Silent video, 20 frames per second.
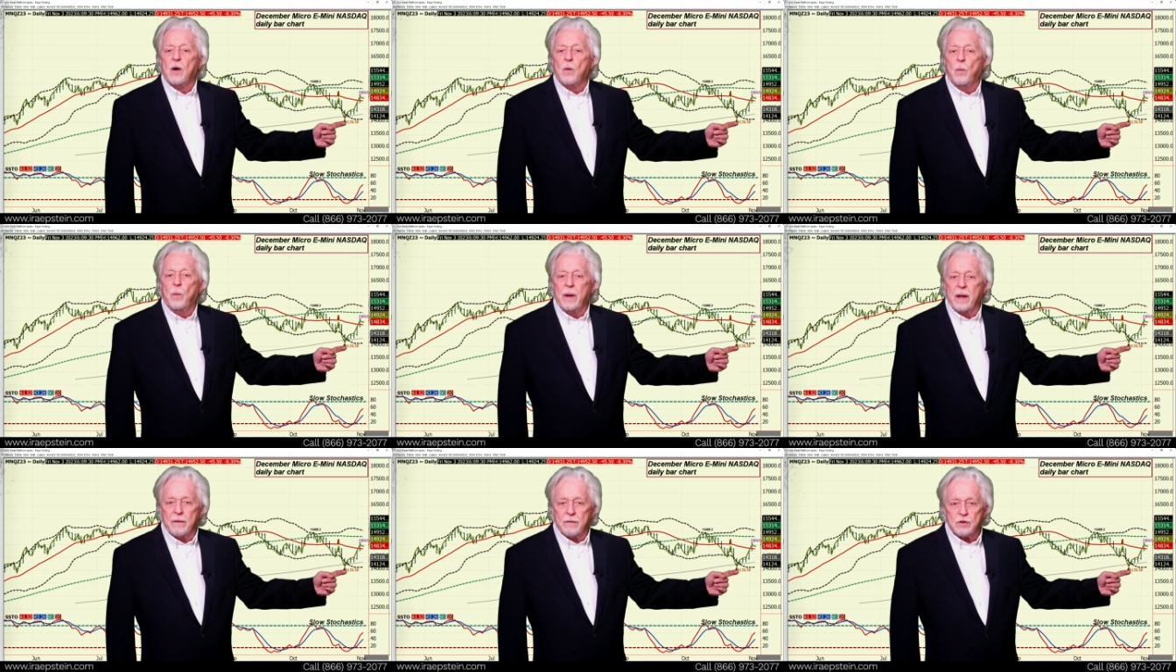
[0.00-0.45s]

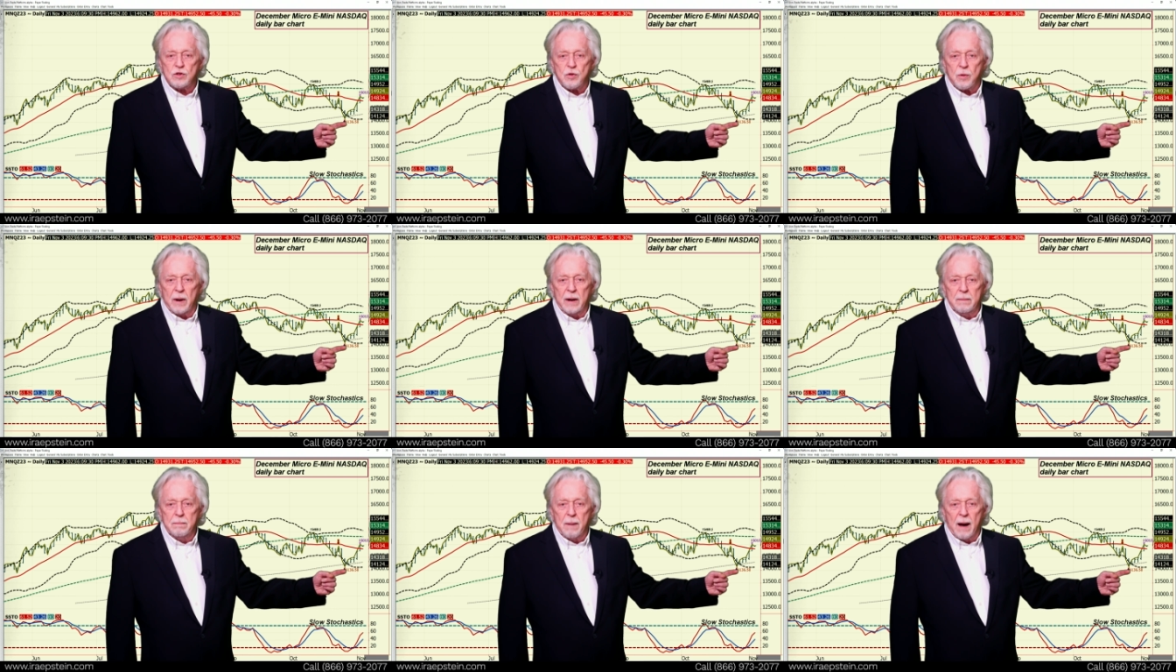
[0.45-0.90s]
we have a
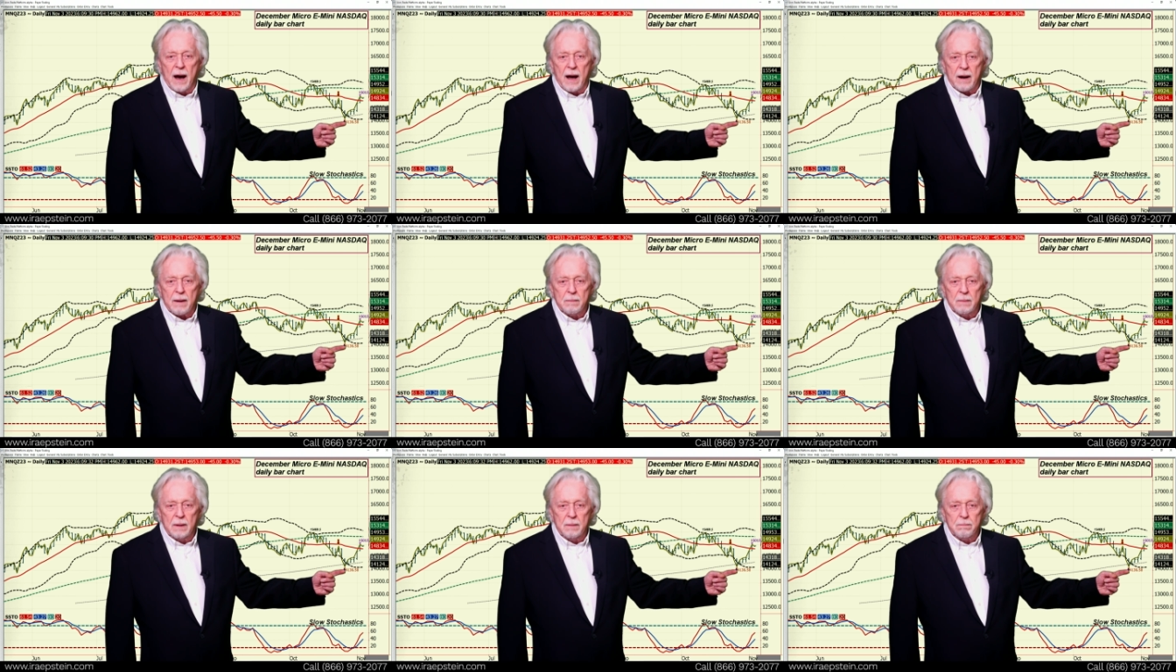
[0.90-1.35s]
trade
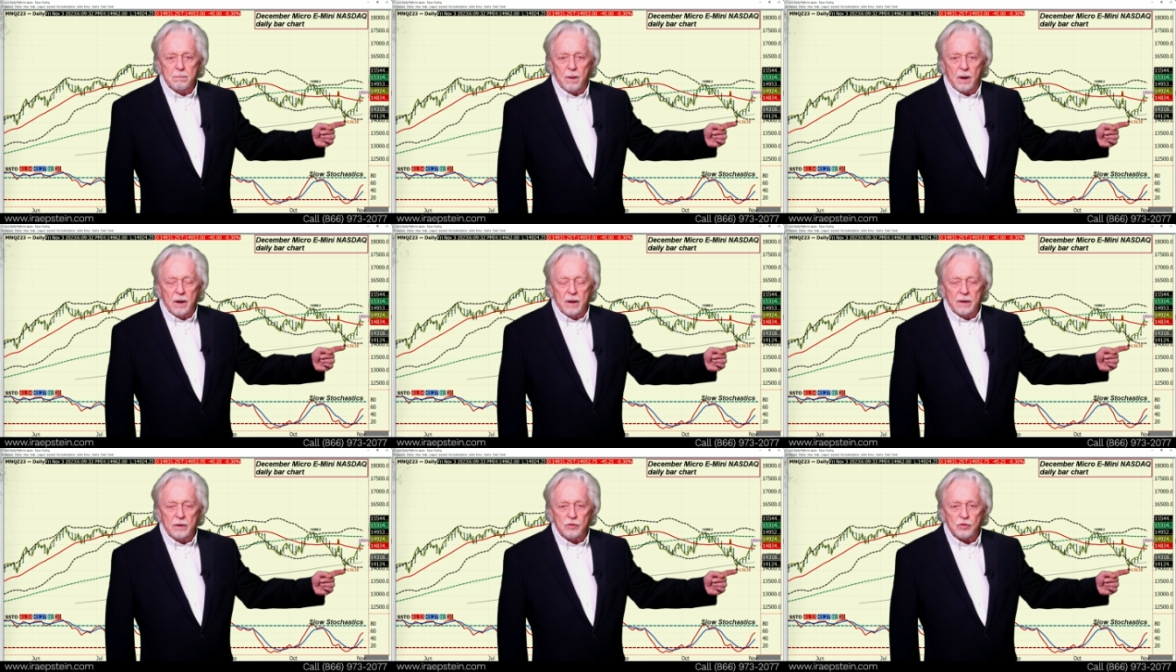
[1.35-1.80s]
bottom in
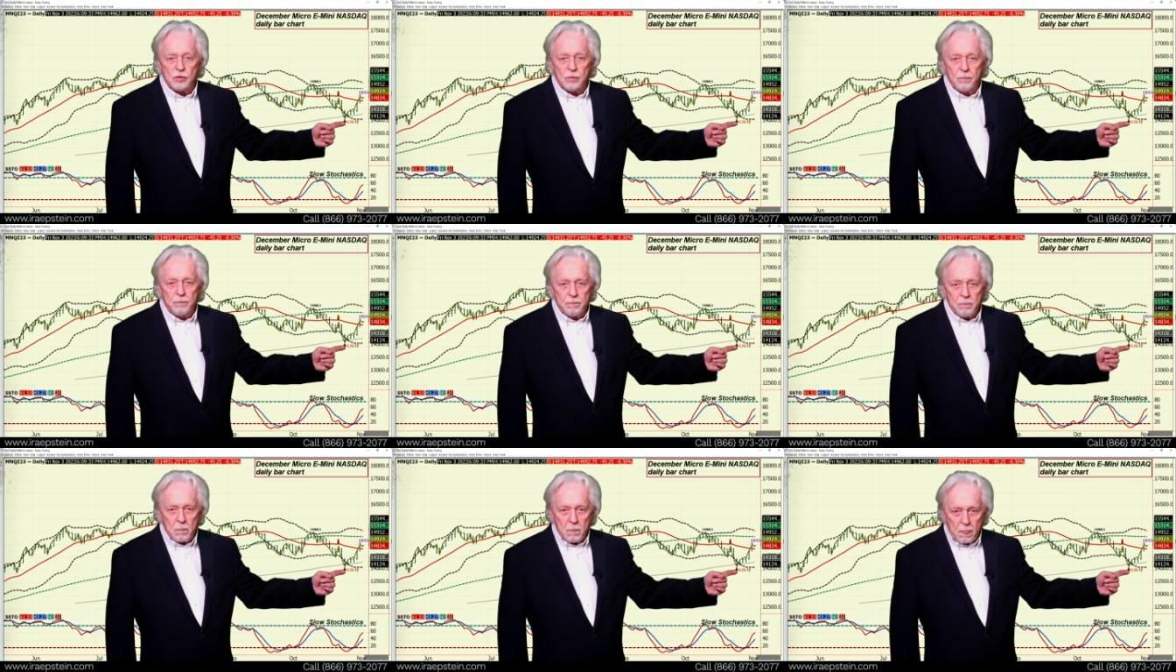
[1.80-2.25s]
place.
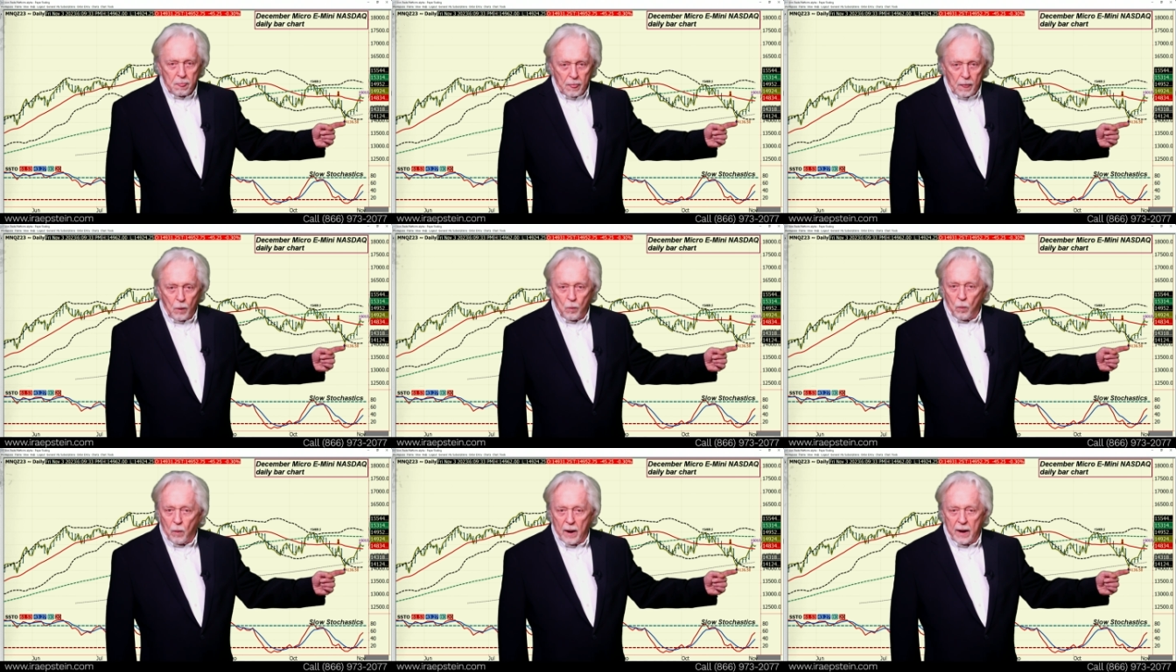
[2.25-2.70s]

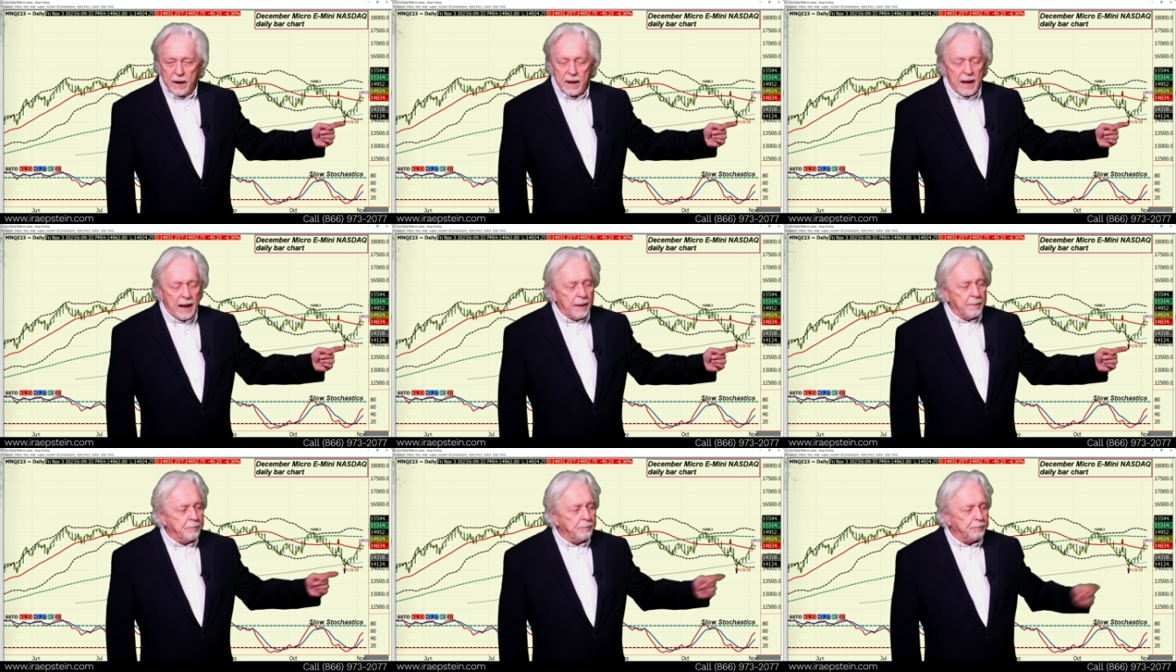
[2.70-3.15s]
Why
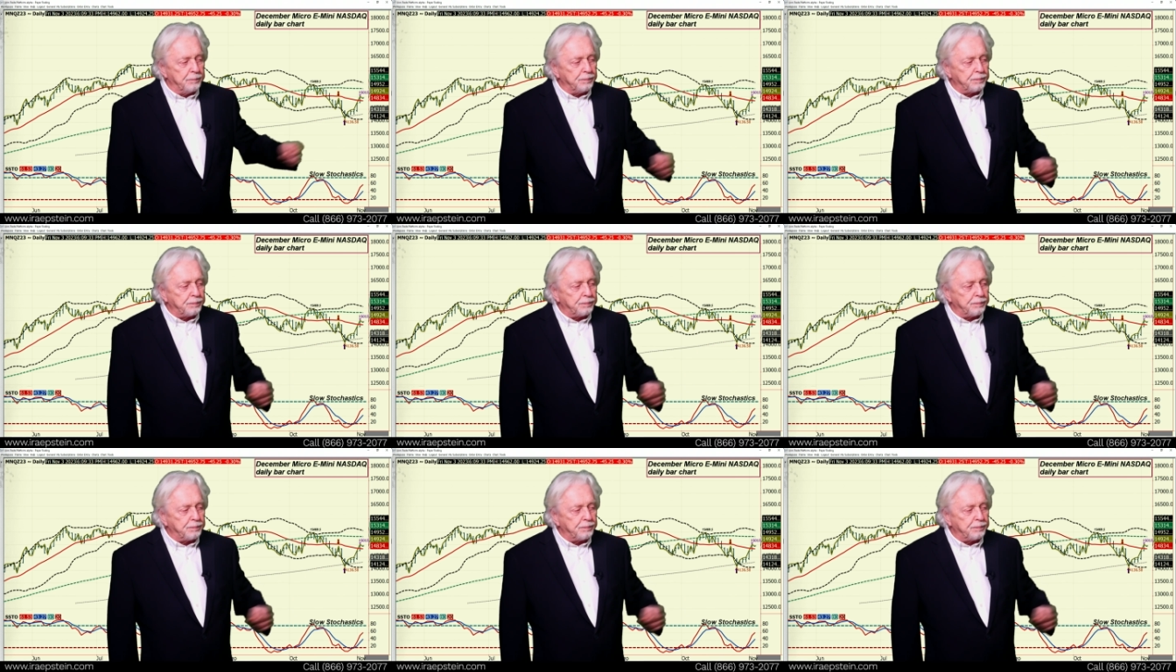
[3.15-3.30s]
not?